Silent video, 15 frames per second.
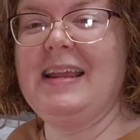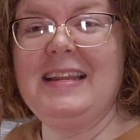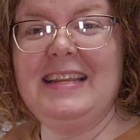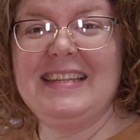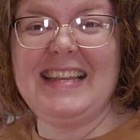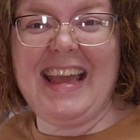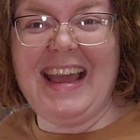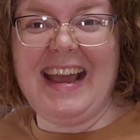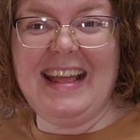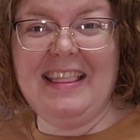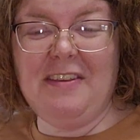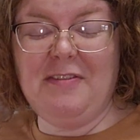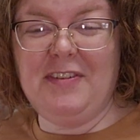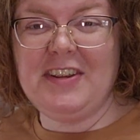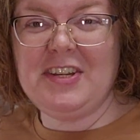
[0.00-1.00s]
I need to add
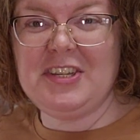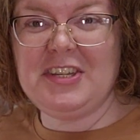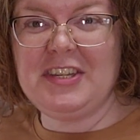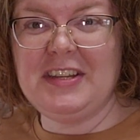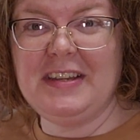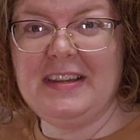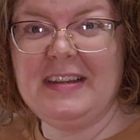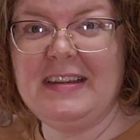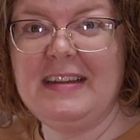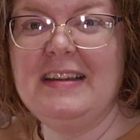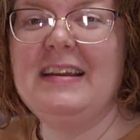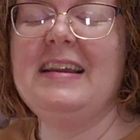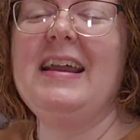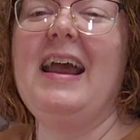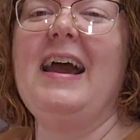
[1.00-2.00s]
the fish.
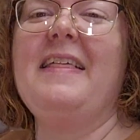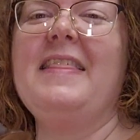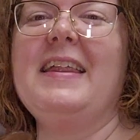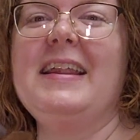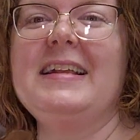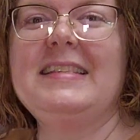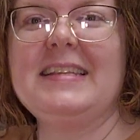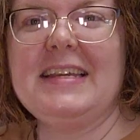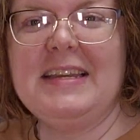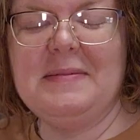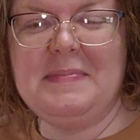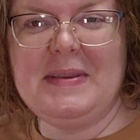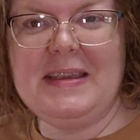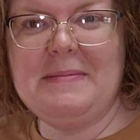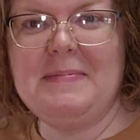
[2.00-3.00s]
And then it's going to
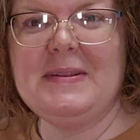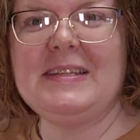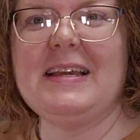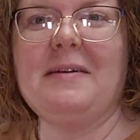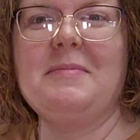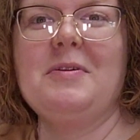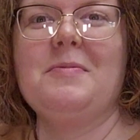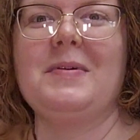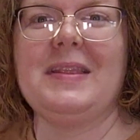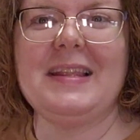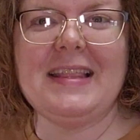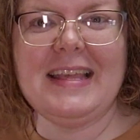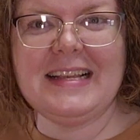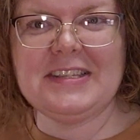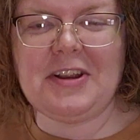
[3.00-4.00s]
beep and tell me when
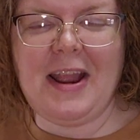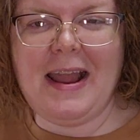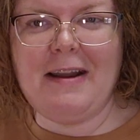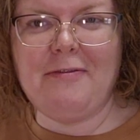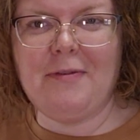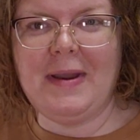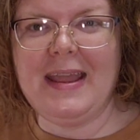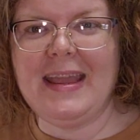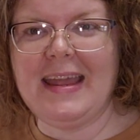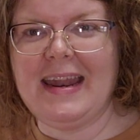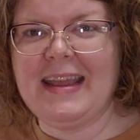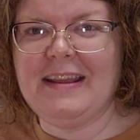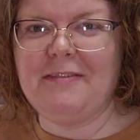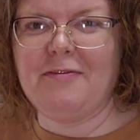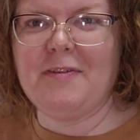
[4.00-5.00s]
the things are halfway and
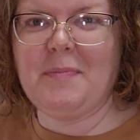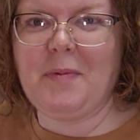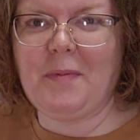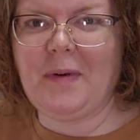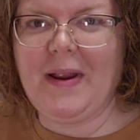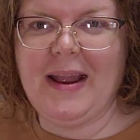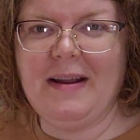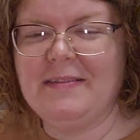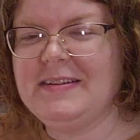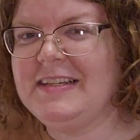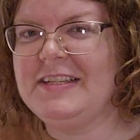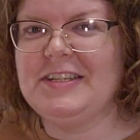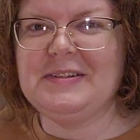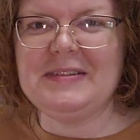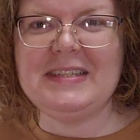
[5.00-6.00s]
I can flip them around
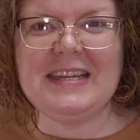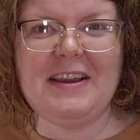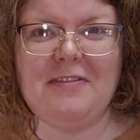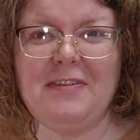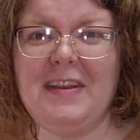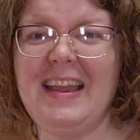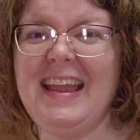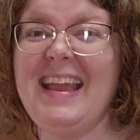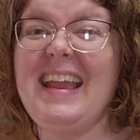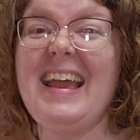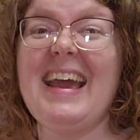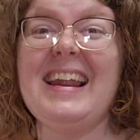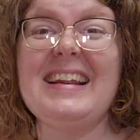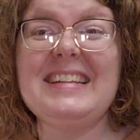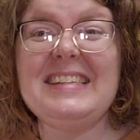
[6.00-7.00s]
and do stuff.
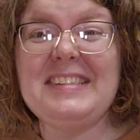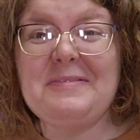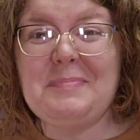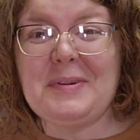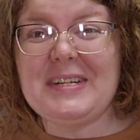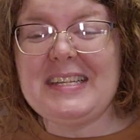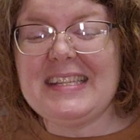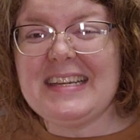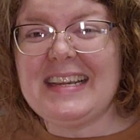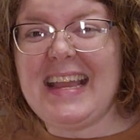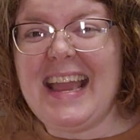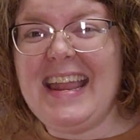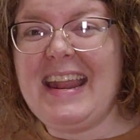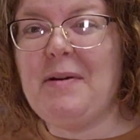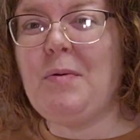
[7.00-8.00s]
And it's super slick,
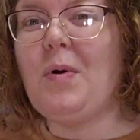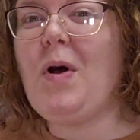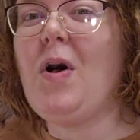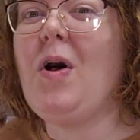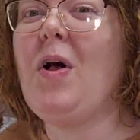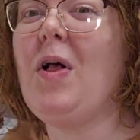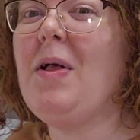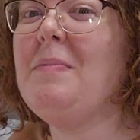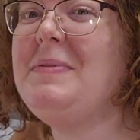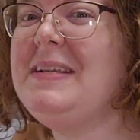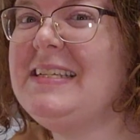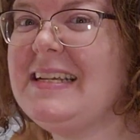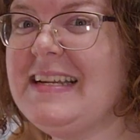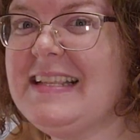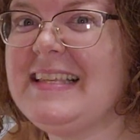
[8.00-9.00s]
and it will all be
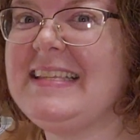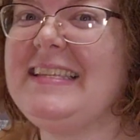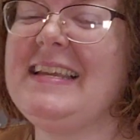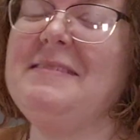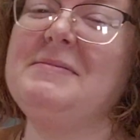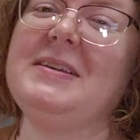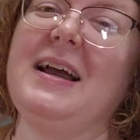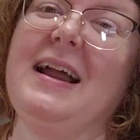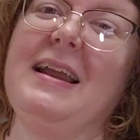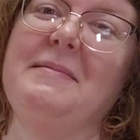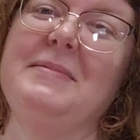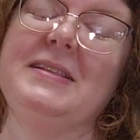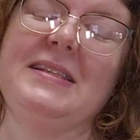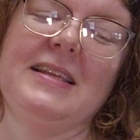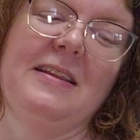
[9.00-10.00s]
done at the same
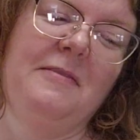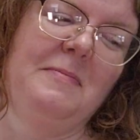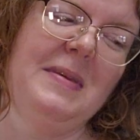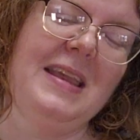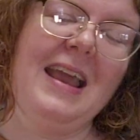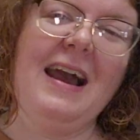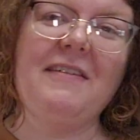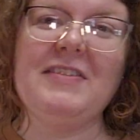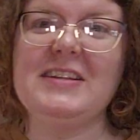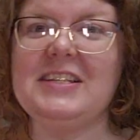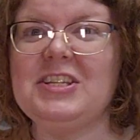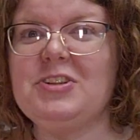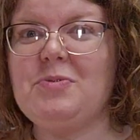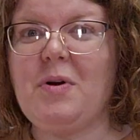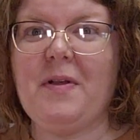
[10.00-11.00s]
time instead of me having
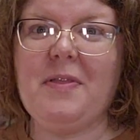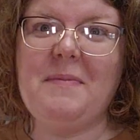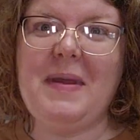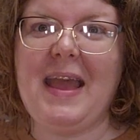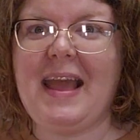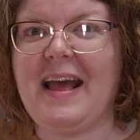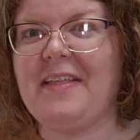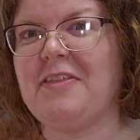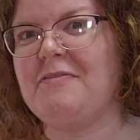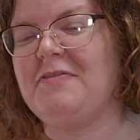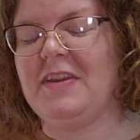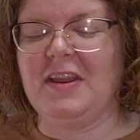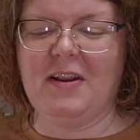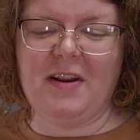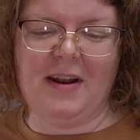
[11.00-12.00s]
to do all the math and
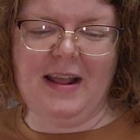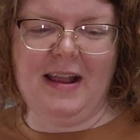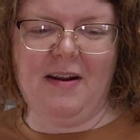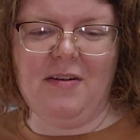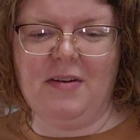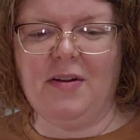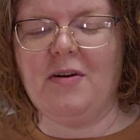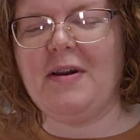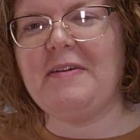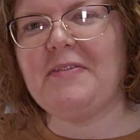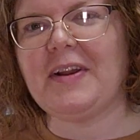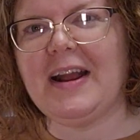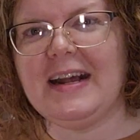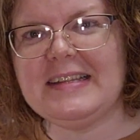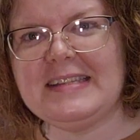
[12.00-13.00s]
figure it out and oh, I
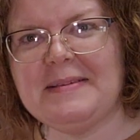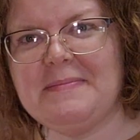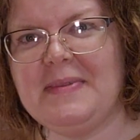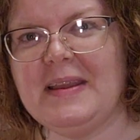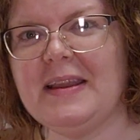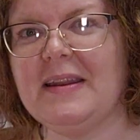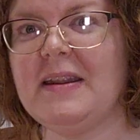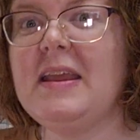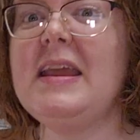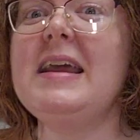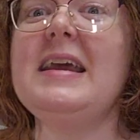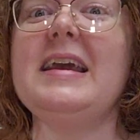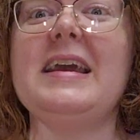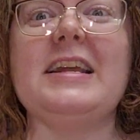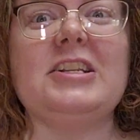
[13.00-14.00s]
forgot something, and
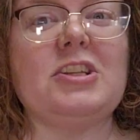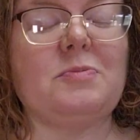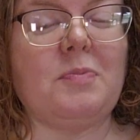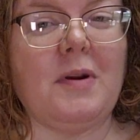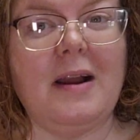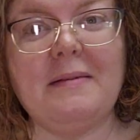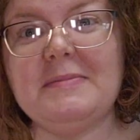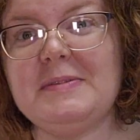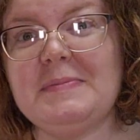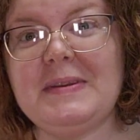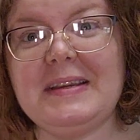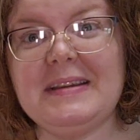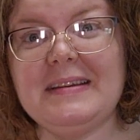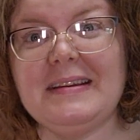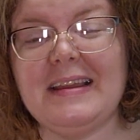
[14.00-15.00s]
it just prompts
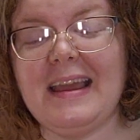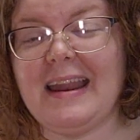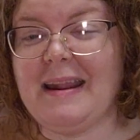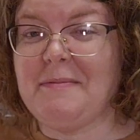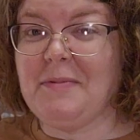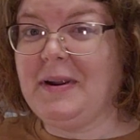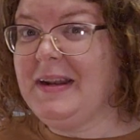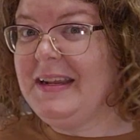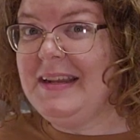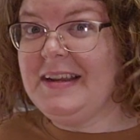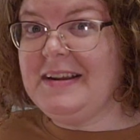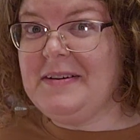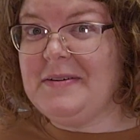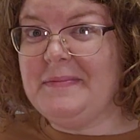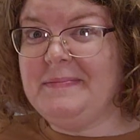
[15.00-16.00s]
me and I'm ready to
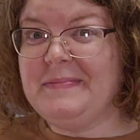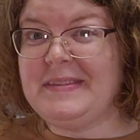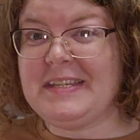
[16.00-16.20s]
go.